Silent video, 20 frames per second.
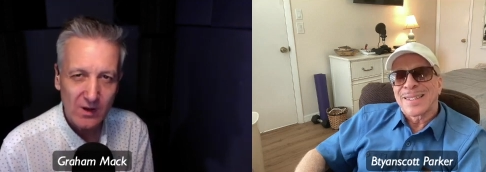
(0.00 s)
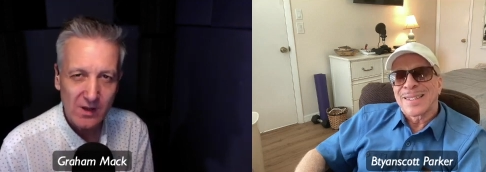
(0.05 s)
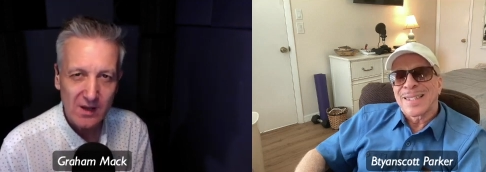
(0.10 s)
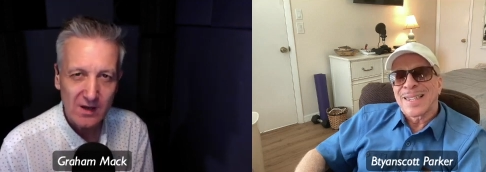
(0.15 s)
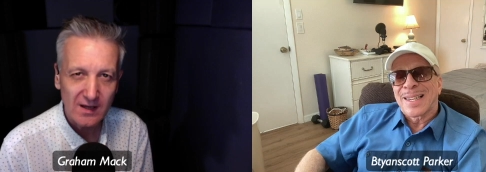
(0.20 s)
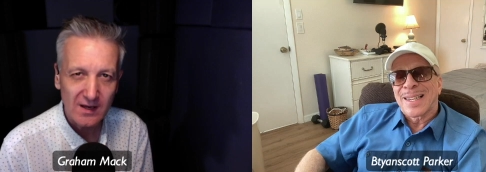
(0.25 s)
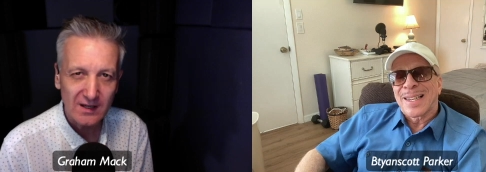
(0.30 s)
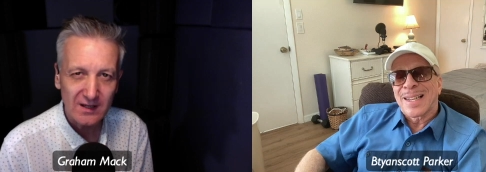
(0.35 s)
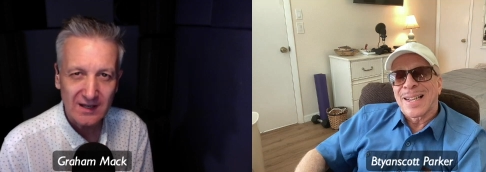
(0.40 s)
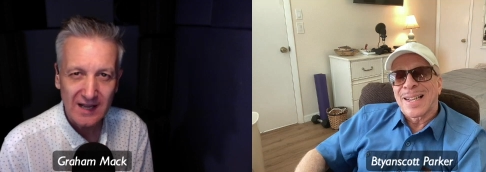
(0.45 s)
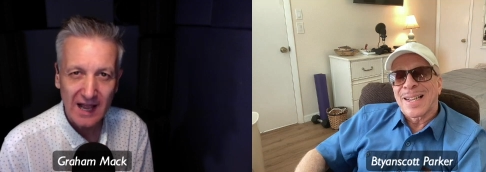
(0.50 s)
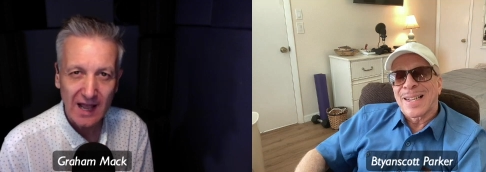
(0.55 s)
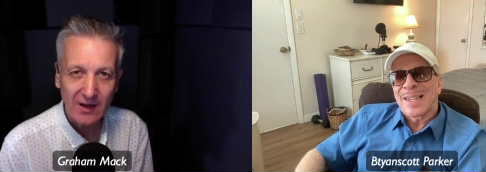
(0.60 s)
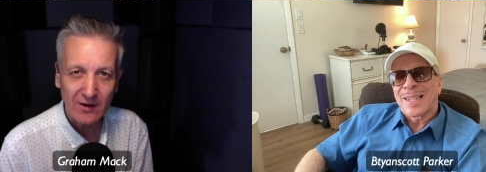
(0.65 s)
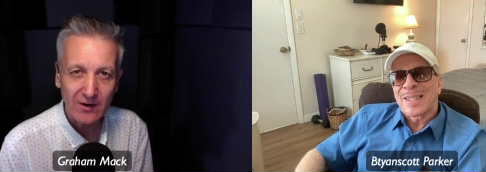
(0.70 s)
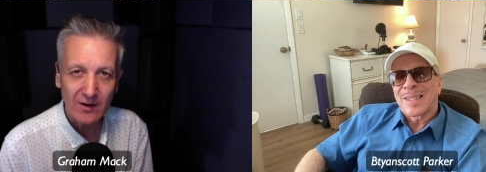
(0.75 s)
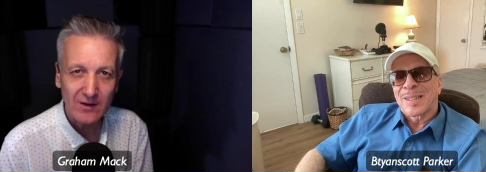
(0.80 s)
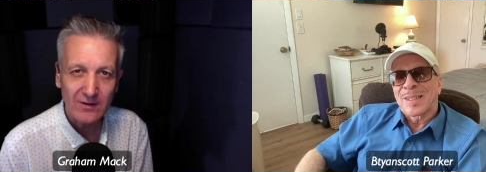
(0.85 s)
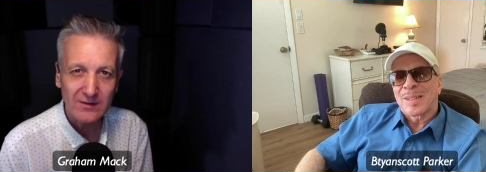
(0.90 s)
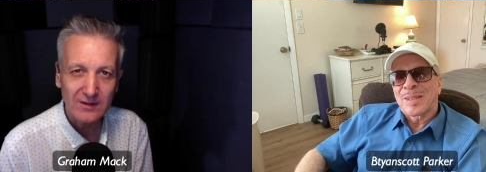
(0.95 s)
Speaker 1: where you can
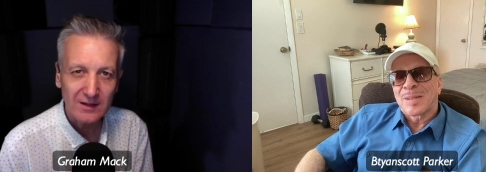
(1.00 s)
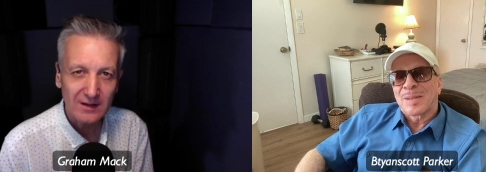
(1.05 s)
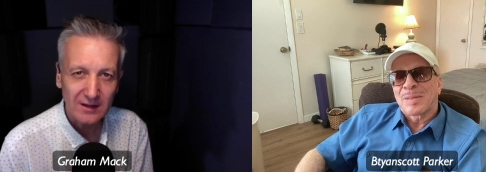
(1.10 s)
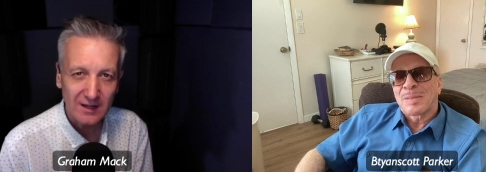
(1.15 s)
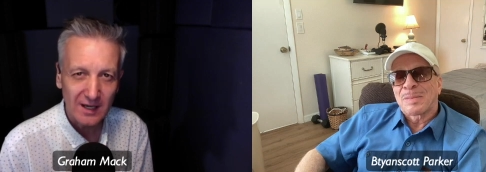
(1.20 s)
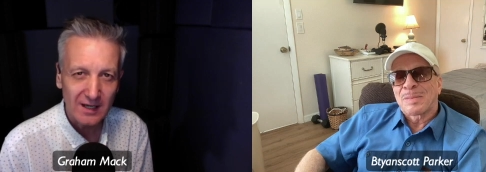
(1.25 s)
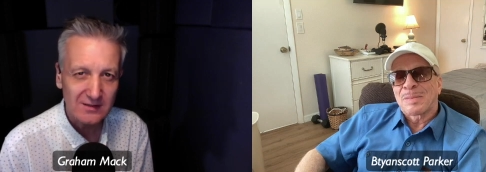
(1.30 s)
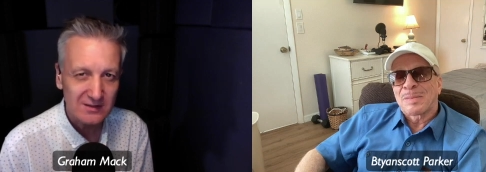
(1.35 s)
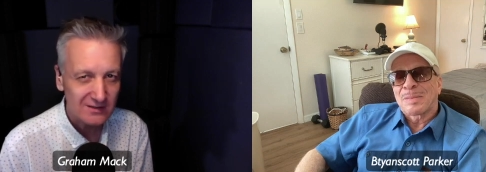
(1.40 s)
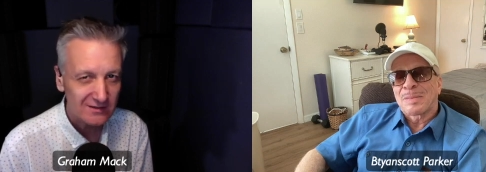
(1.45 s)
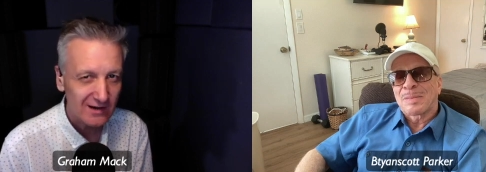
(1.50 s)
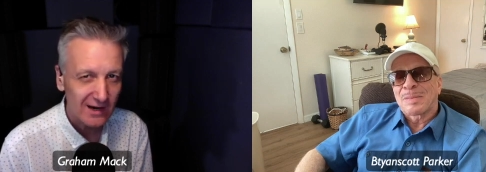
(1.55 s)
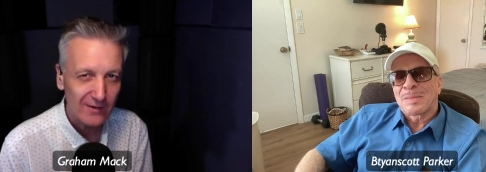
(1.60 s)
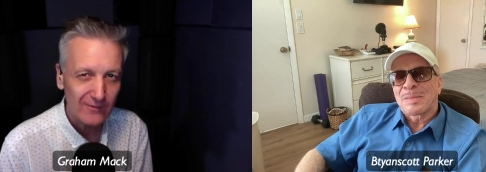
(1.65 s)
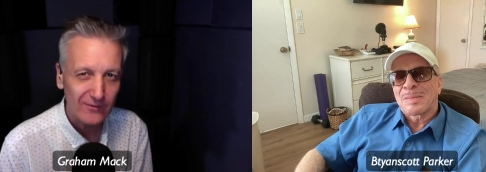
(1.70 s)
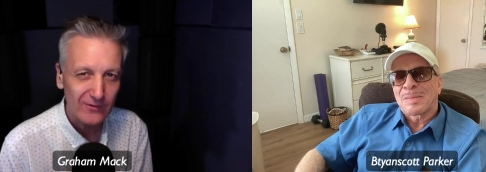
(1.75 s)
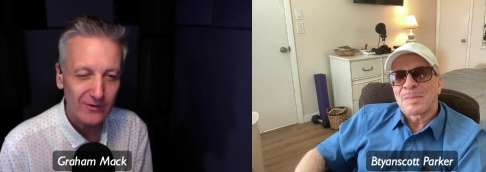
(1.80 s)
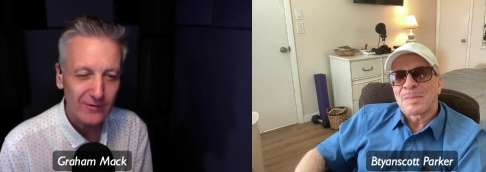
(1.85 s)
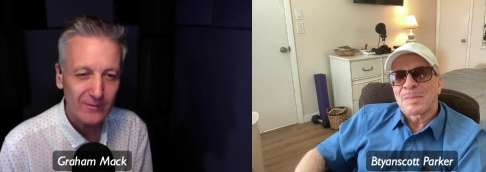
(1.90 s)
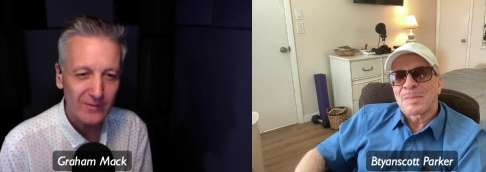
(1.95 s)
download the thing
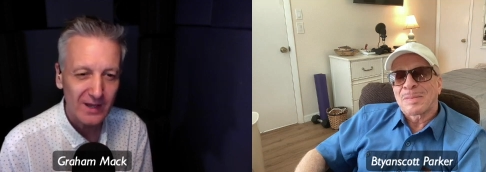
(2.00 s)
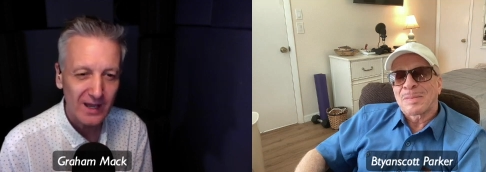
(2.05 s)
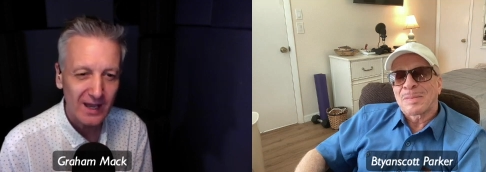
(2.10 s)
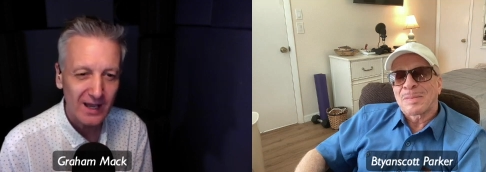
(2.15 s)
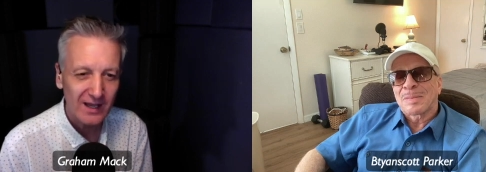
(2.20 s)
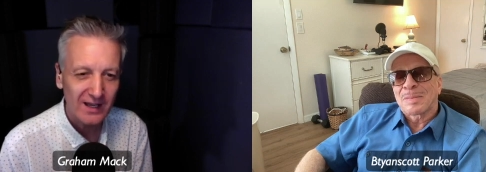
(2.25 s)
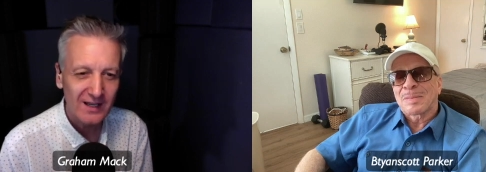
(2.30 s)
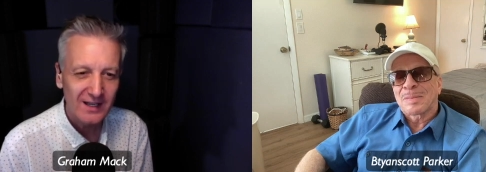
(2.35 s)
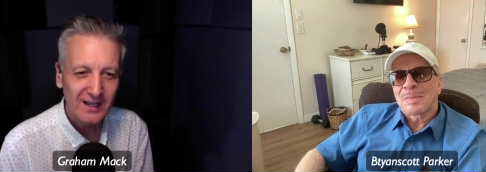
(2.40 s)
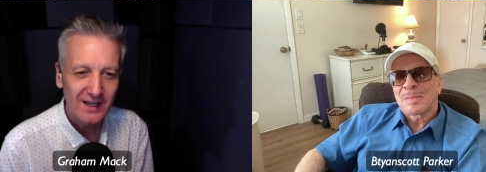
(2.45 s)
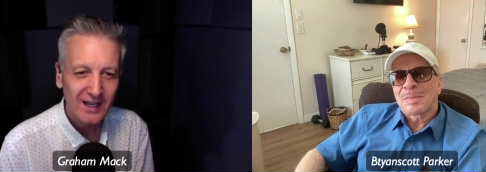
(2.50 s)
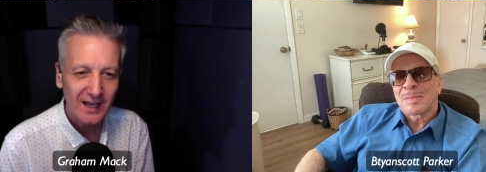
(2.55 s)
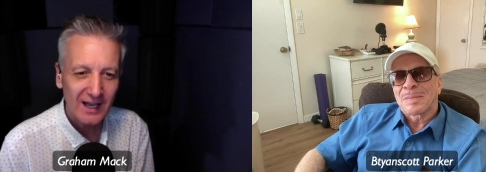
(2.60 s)
straight from there.